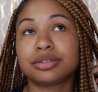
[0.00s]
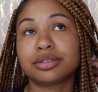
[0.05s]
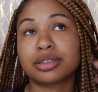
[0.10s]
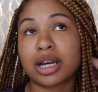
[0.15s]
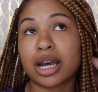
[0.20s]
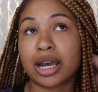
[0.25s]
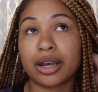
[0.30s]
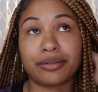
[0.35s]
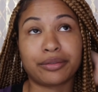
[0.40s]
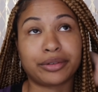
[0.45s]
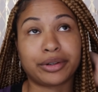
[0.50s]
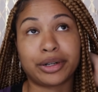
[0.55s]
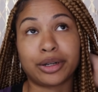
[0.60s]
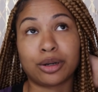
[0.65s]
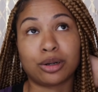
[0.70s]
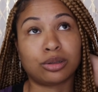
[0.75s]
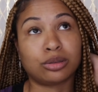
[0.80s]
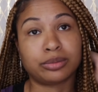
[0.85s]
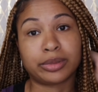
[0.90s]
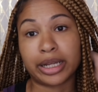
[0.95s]
I don't
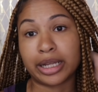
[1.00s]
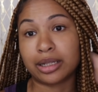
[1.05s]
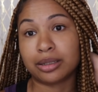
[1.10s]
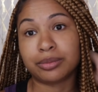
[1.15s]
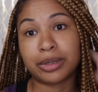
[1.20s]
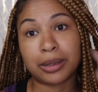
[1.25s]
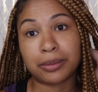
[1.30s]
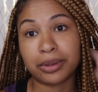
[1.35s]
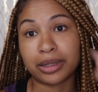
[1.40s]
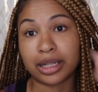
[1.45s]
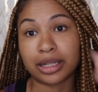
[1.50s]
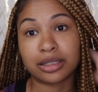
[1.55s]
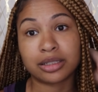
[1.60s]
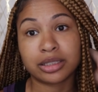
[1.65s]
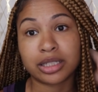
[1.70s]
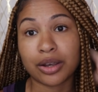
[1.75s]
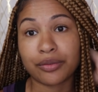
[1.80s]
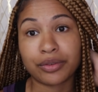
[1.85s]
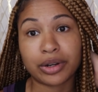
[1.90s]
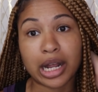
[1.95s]
know, like maybe like
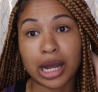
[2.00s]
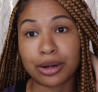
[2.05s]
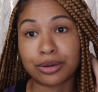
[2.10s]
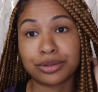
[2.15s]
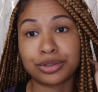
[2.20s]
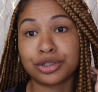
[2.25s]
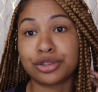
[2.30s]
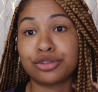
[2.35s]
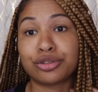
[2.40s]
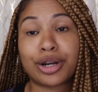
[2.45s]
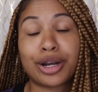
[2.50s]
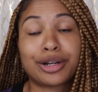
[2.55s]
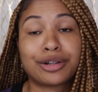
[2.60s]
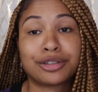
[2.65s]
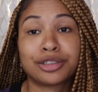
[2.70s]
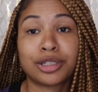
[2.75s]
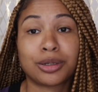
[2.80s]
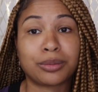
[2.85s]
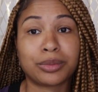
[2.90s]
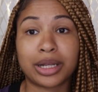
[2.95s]
7 hours to dry
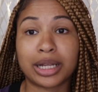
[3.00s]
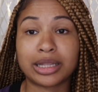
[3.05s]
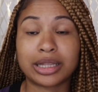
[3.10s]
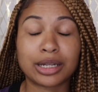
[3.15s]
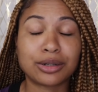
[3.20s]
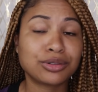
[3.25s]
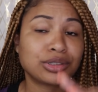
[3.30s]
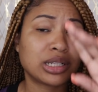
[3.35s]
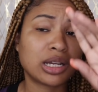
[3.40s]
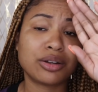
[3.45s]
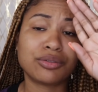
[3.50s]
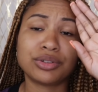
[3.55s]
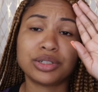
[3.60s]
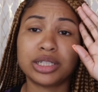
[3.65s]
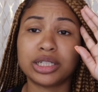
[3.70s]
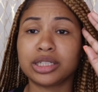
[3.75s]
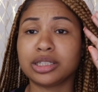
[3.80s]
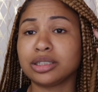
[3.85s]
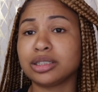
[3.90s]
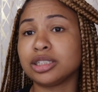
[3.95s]
or something like that. It was something
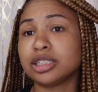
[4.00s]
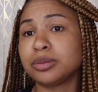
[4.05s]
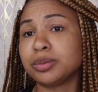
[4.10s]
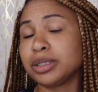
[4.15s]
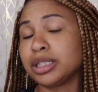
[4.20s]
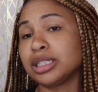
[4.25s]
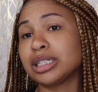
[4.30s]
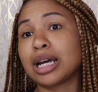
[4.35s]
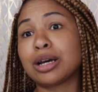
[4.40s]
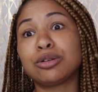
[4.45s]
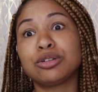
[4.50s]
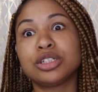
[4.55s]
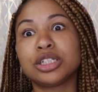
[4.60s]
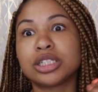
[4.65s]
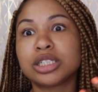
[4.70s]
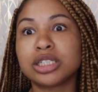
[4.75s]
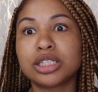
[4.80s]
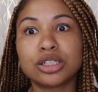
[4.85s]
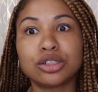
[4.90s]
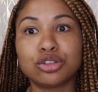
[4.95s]
ridiculous because I was
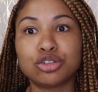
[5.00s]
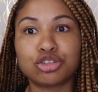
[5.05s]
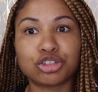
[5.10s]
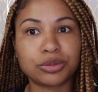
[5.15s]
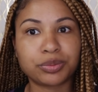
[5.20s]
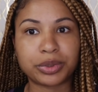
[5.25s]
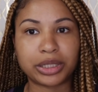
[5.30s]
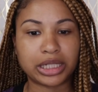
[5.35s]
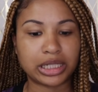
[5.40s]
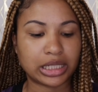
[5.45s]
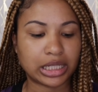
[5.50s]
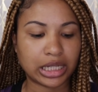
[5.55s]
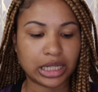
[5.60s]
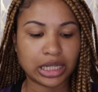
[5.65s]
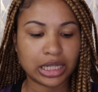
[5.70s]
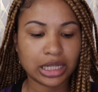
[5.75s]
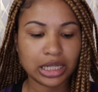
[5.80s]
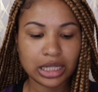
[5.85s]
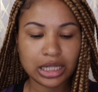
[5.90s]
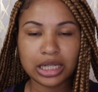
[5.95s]
just still dripping.
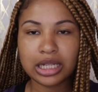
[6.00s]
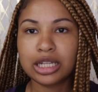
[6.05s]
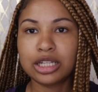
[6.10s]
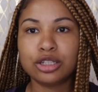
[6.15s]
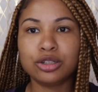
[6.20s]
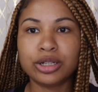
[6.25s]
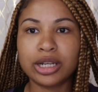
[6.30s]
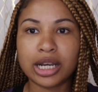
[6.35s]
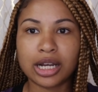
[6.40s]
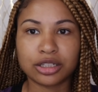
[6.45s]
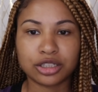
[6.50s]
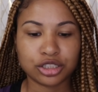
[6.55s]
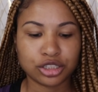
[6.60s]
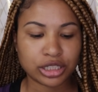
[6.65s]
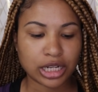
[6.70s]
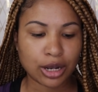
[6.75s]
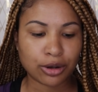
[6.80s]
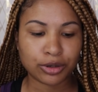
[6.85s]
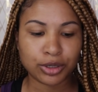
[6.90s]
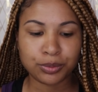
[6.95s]
Like you get out the
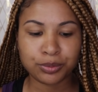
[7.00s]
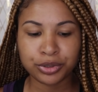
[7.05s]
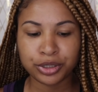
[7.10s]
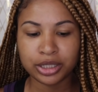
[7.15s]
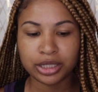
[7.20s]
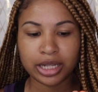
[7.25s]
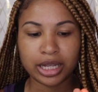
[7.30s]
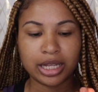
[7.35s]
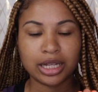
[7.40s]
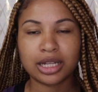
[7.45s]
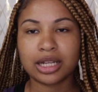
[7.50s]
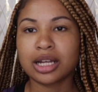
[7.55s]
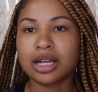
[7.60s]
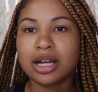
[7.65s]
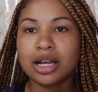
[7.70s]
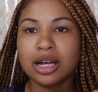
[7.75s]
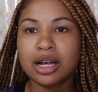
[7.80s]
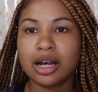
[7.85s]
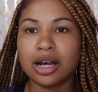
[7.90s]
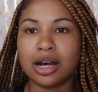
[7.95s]
shower, you put like
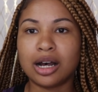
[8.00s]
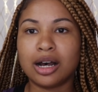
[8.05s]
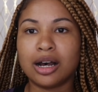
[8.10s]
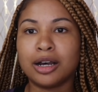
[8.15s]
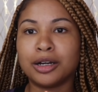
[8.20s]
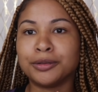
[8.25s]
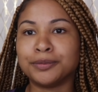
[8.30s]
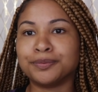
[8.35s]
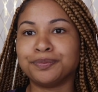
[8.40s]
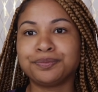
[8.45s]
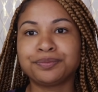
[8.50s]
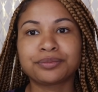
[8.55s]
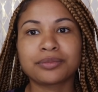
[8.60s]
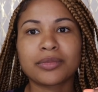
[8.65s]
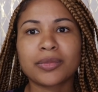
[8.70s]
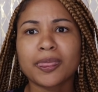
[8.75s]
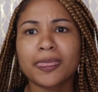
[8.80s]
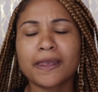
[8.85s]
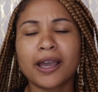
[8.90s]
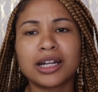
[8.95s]

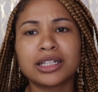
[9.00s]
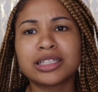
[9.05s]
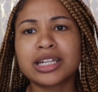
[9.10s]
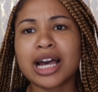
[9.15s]
a